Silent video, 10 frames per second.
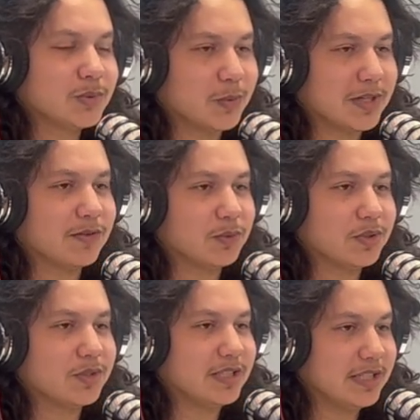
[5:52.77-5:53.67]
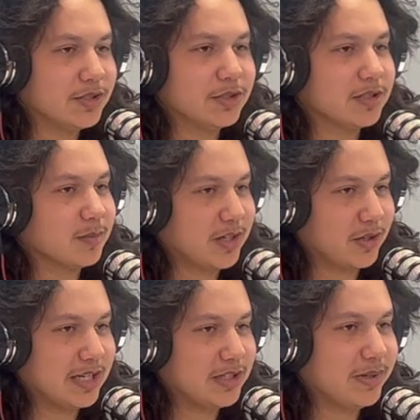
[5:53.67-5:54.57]
when everyone's seniors and they're about to
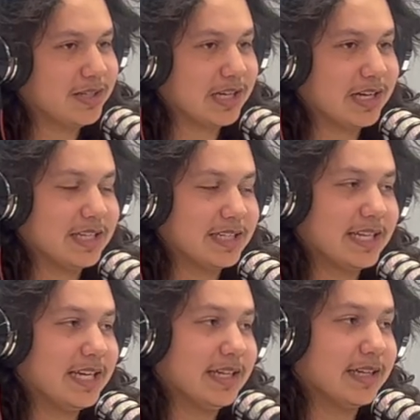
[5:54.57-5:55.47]
graduate, it's kind of like, dang,